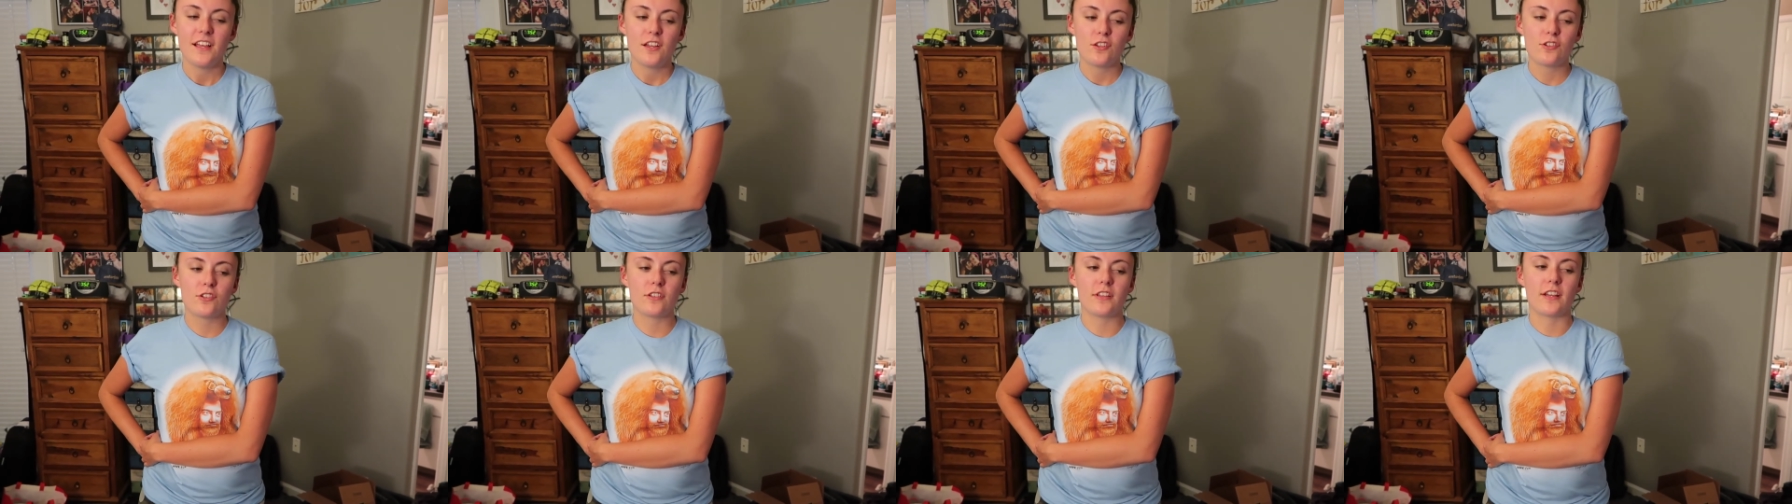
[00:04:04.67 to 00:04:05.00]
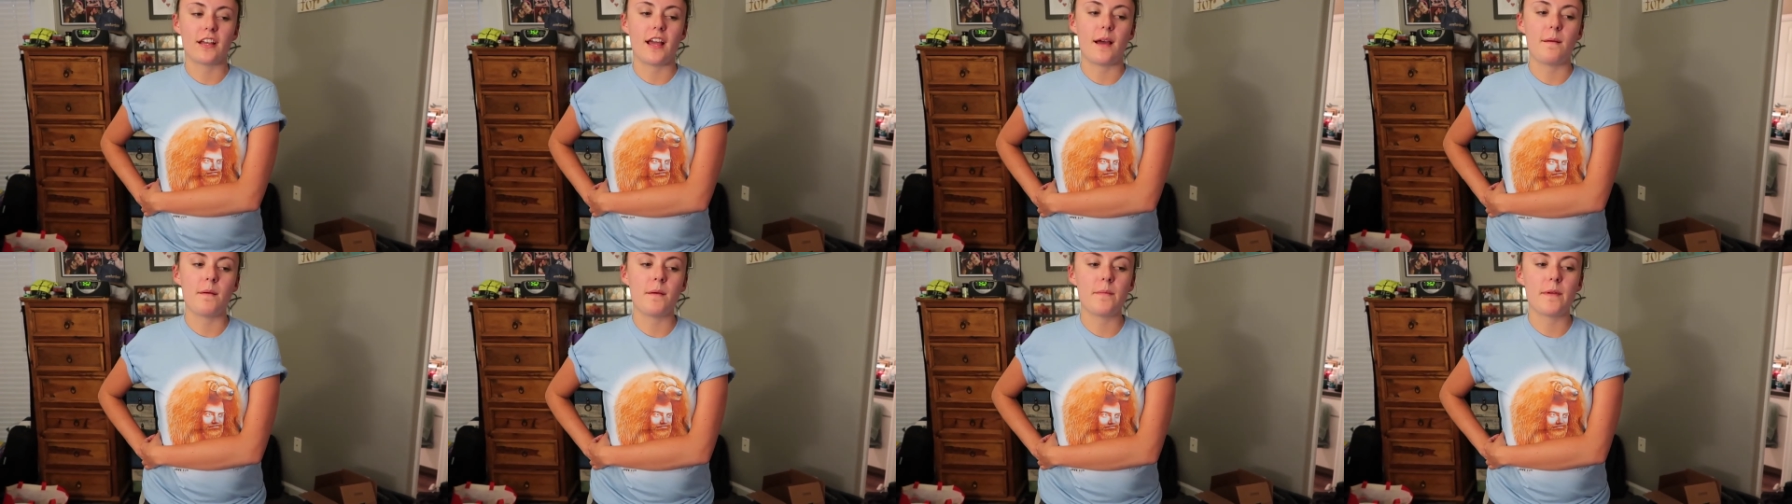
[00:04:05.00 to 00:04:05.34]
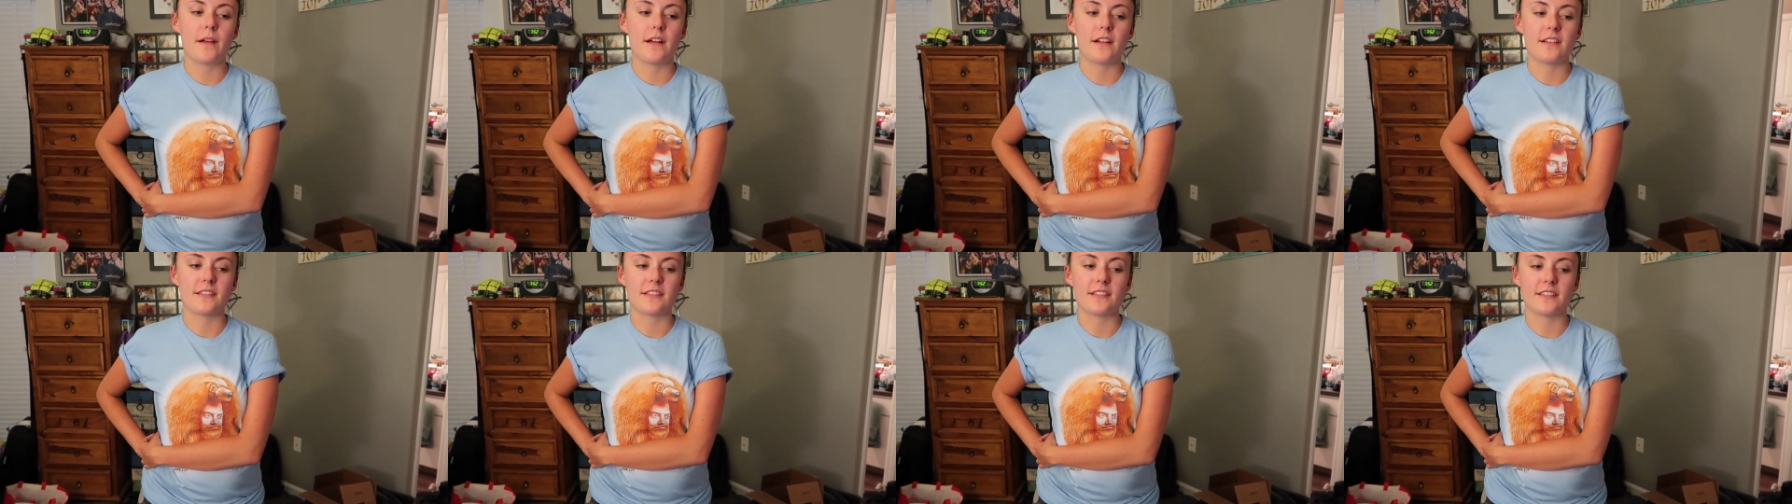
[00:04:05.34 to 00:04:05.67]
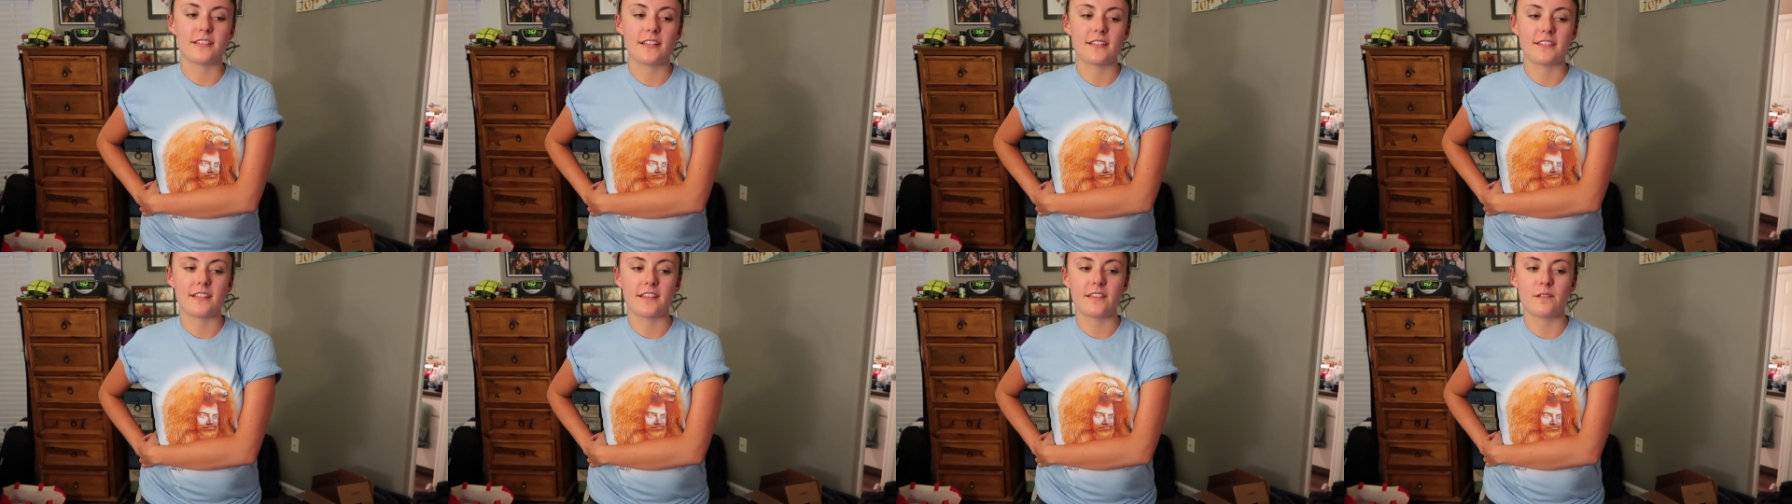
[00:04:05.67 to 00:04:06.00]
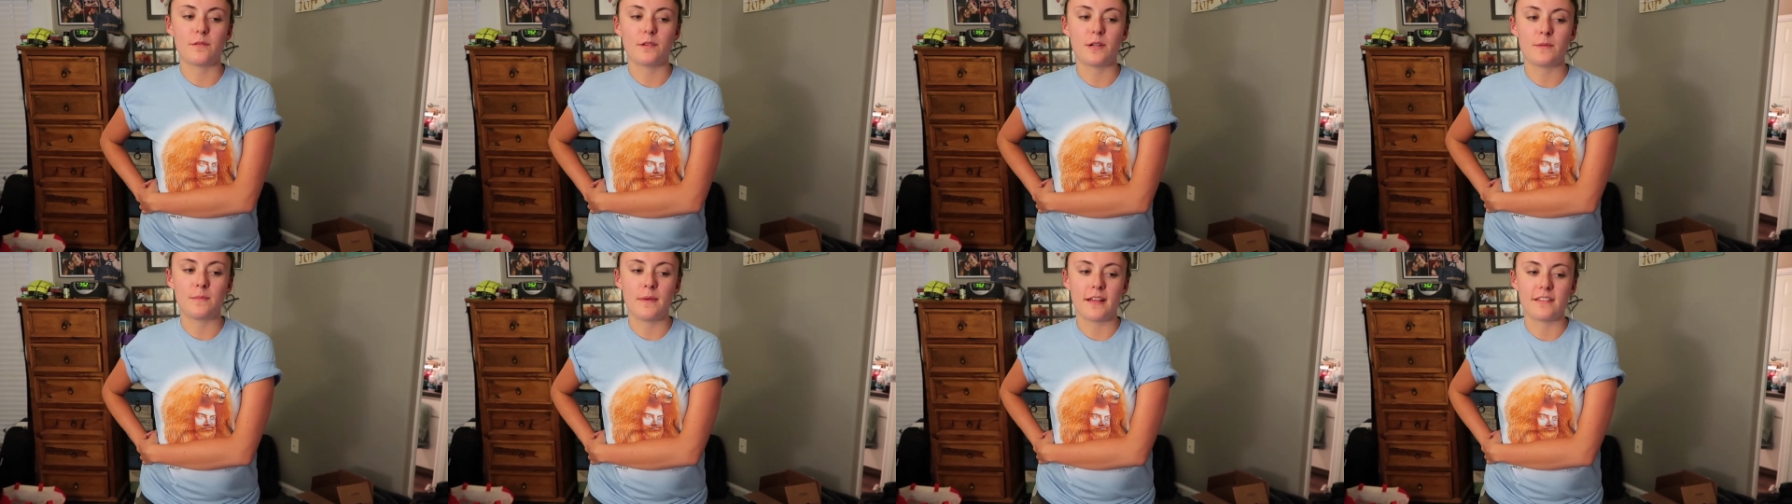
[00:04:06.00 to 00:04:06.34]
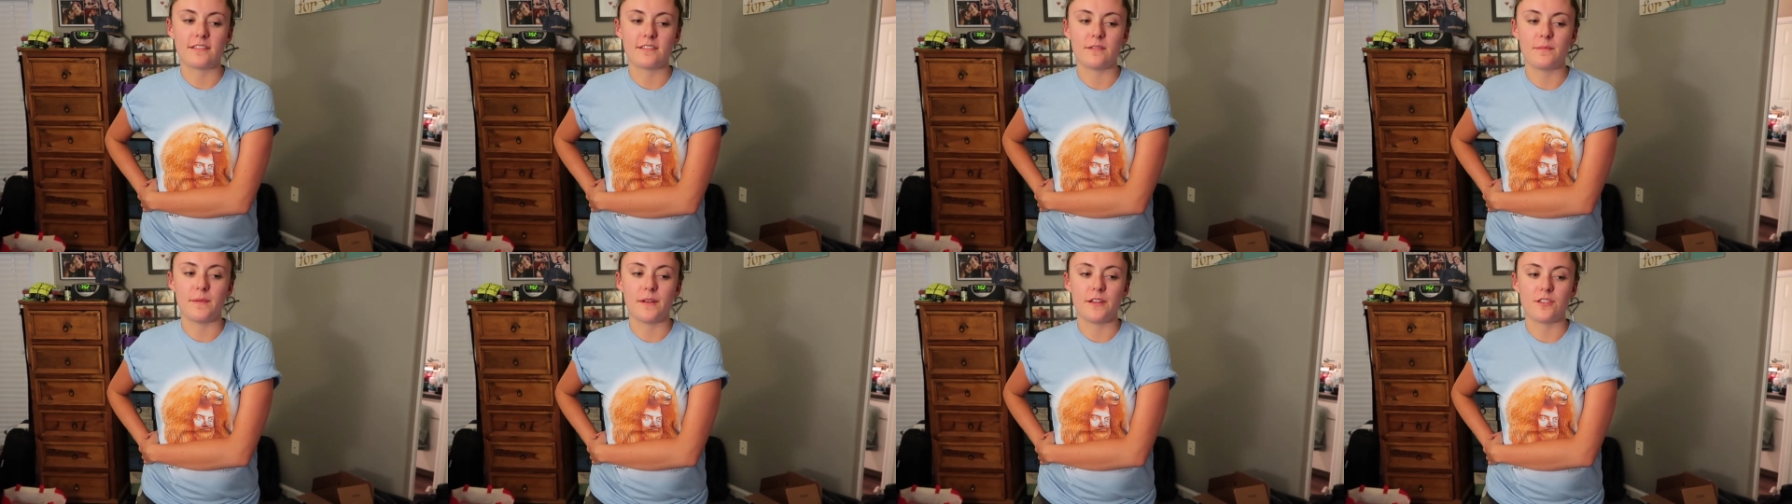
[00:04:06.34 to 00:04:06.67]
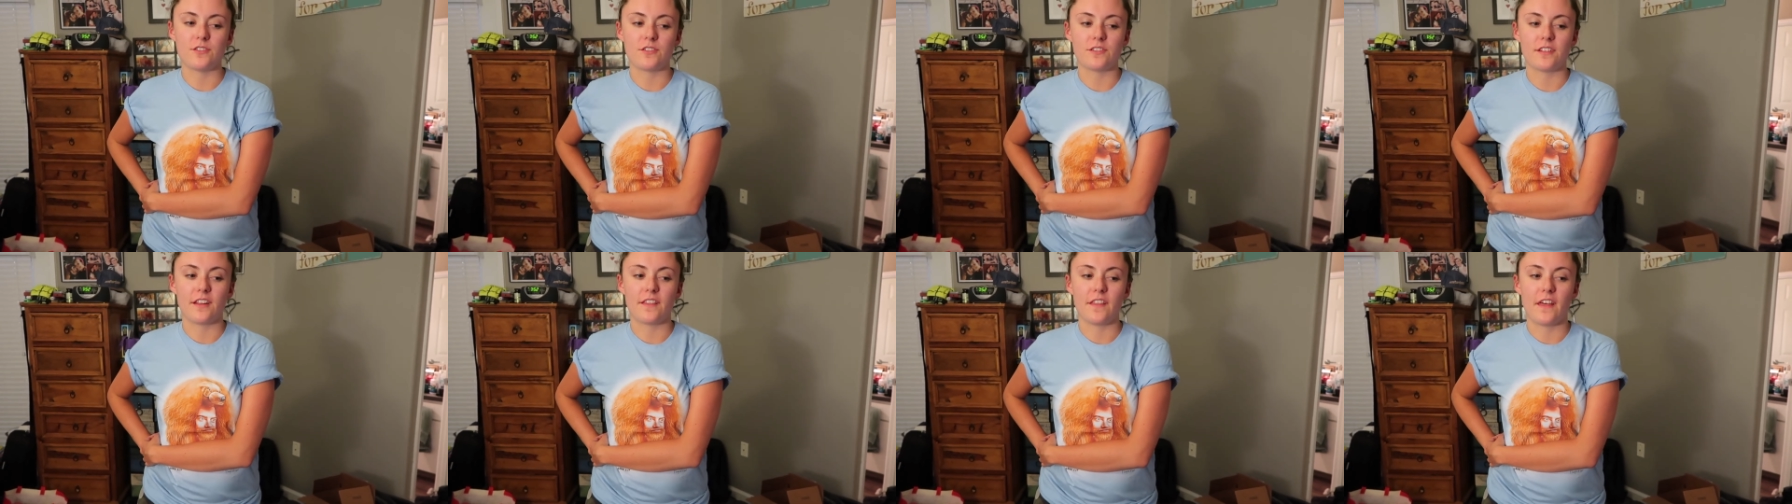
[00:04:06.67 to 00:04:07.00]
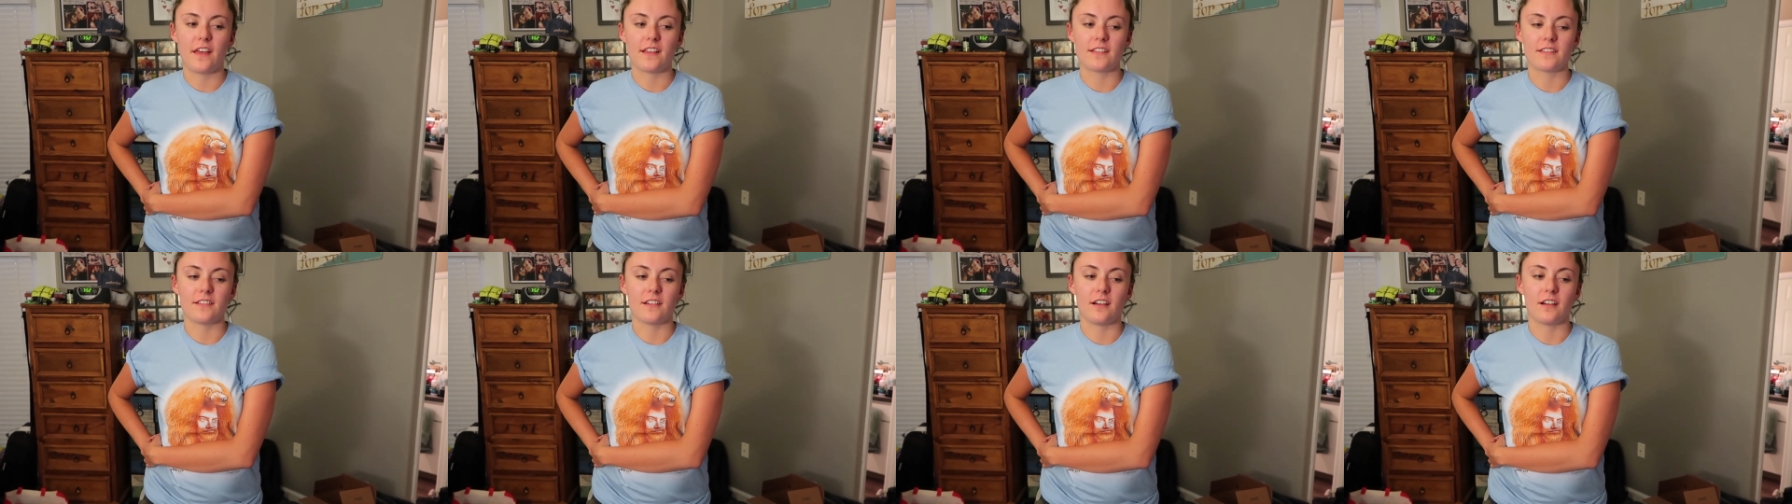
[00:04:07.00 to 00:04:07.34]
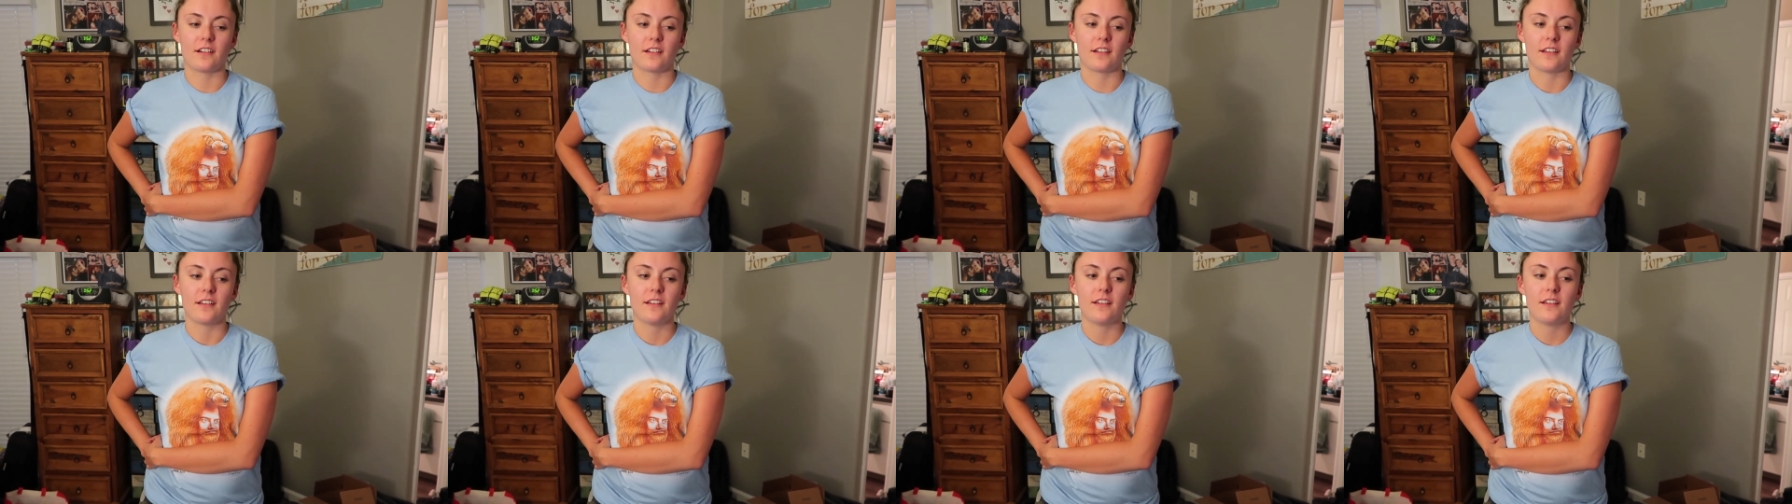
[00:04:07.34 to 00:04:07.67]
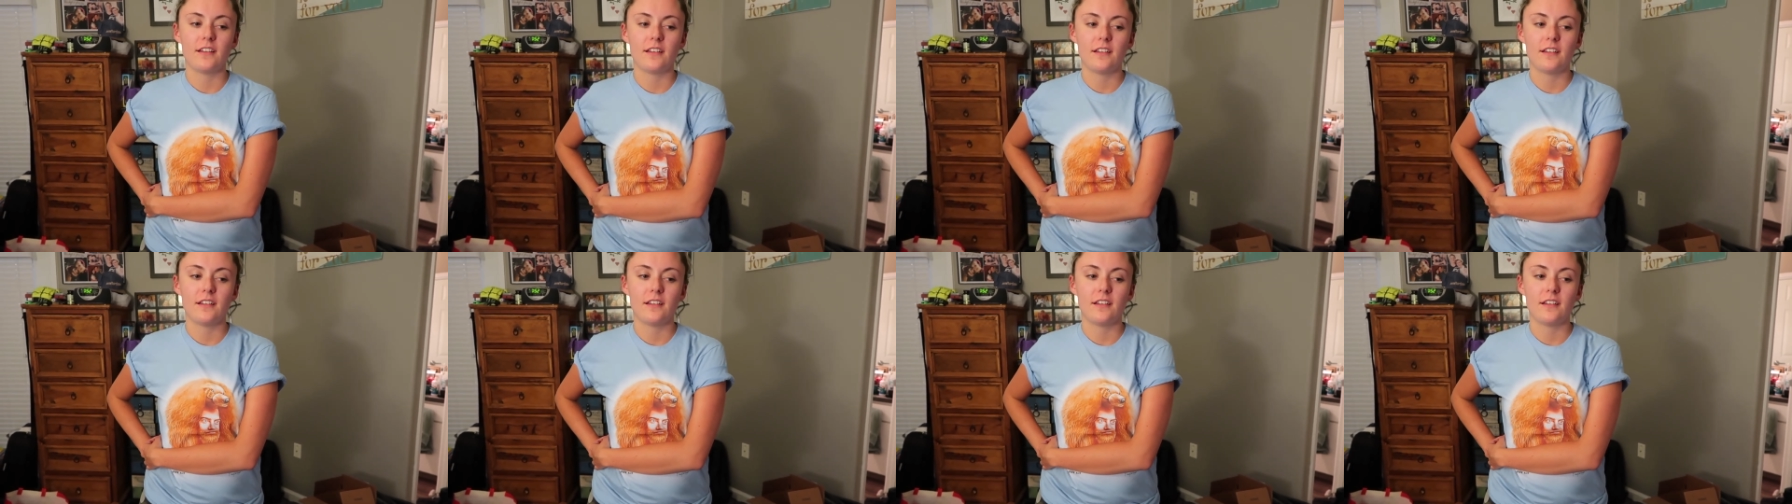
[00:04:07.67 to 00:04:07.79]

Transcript: She's like, I'm embarrassed because I say the word masturbation in that song,